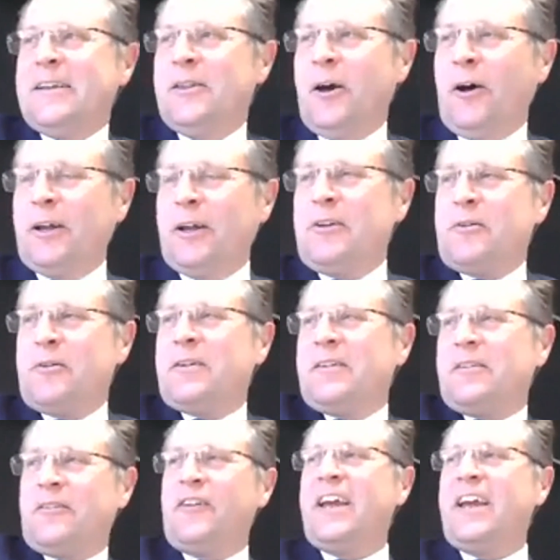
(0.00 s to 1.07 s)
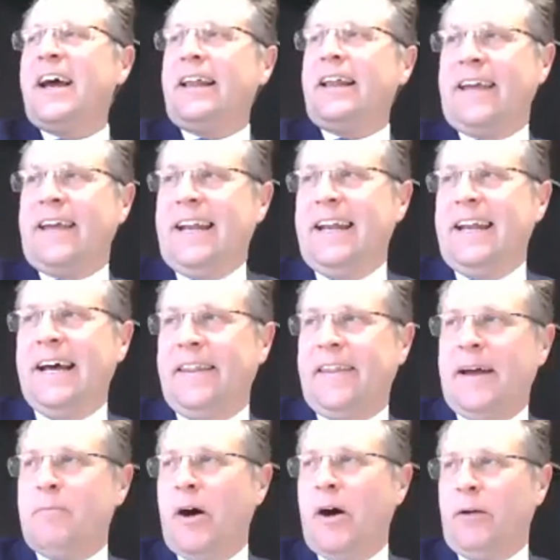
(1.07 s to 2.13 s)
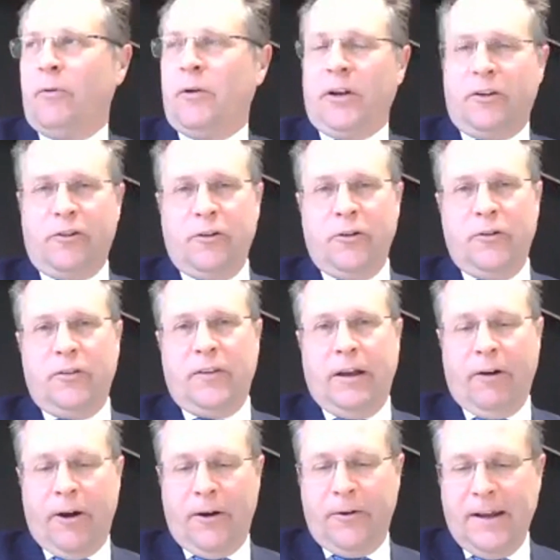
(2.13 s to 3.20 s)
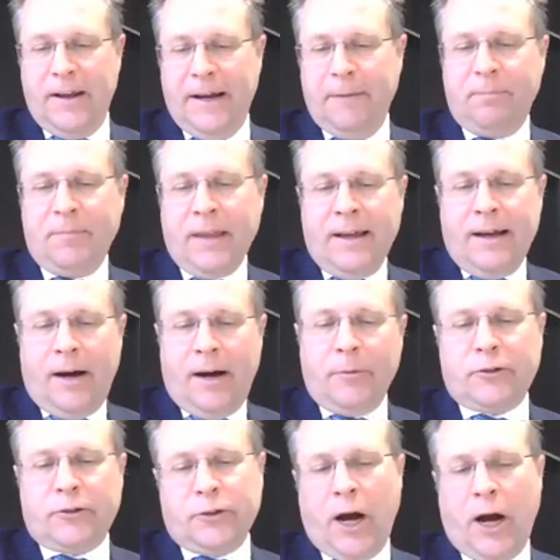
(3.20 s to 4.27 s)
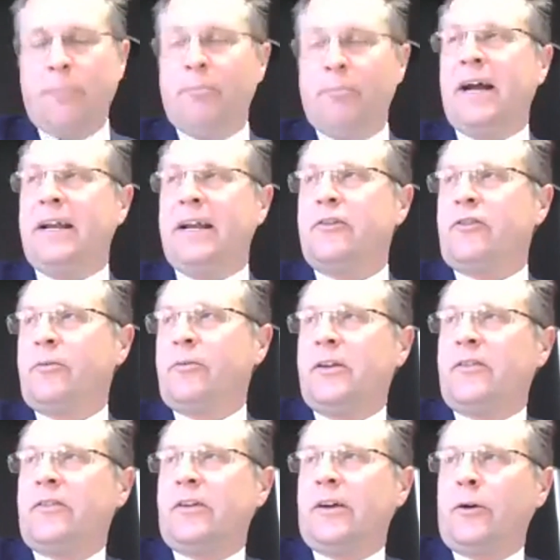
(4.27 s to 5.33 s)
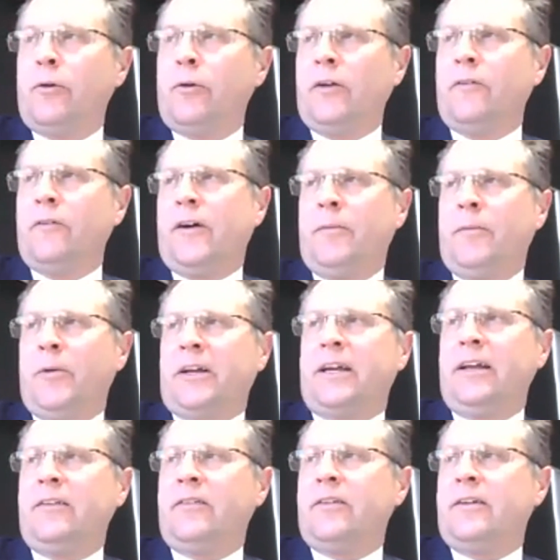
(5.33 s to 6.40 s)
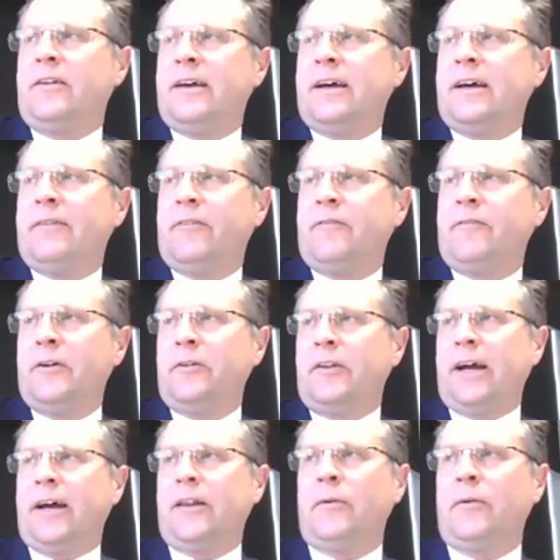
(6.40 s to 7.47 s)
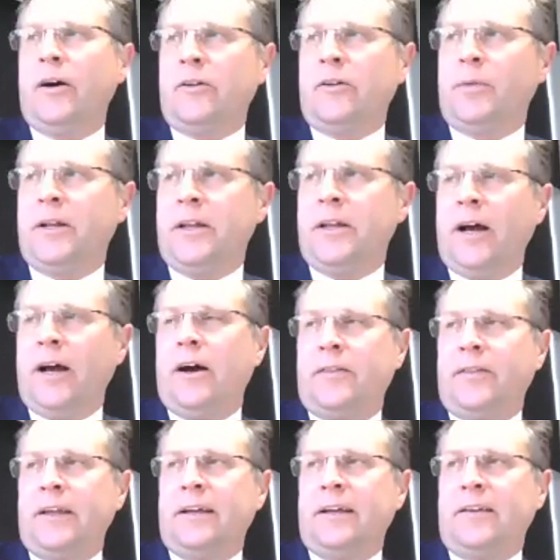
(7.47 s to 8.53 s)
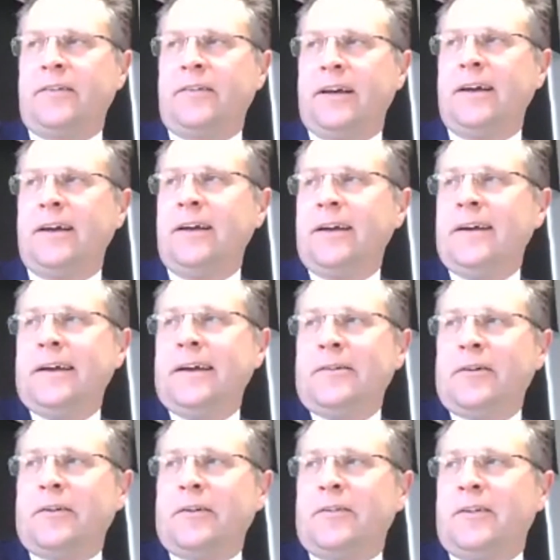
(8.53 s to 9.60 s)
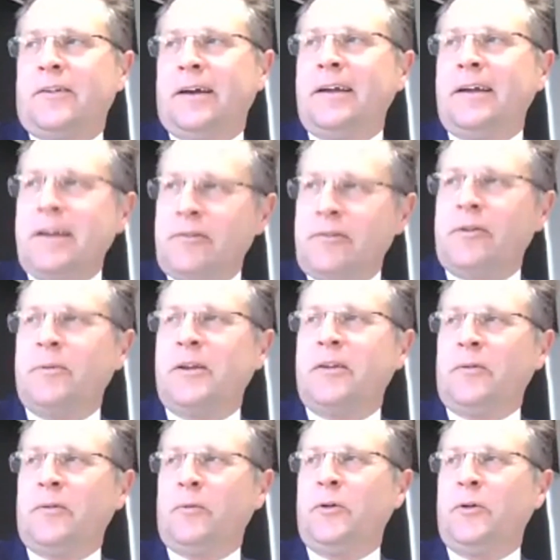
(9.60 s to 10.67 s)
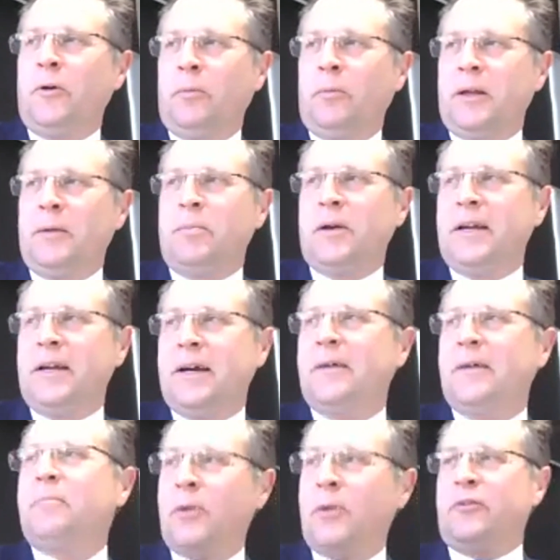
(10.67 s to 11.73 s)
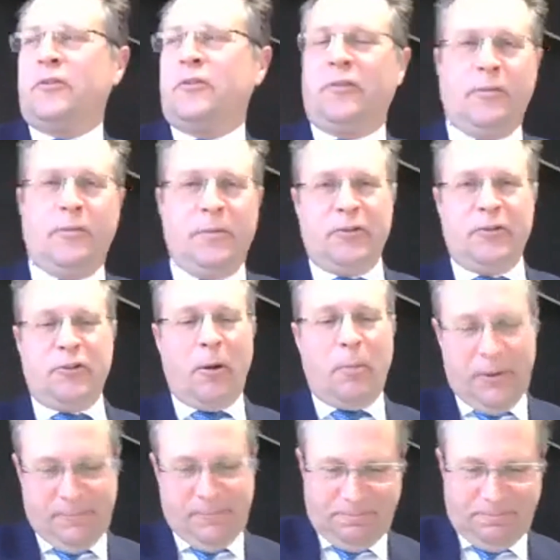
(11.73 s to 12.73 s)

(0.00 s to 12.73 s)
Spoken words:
knowledge sphere, then they might want to choose their own. I'm not sure homemade instruments qualify. My kids would have a field day otherwise, but no, I think it's just instruments that would normally be purchased from a shop.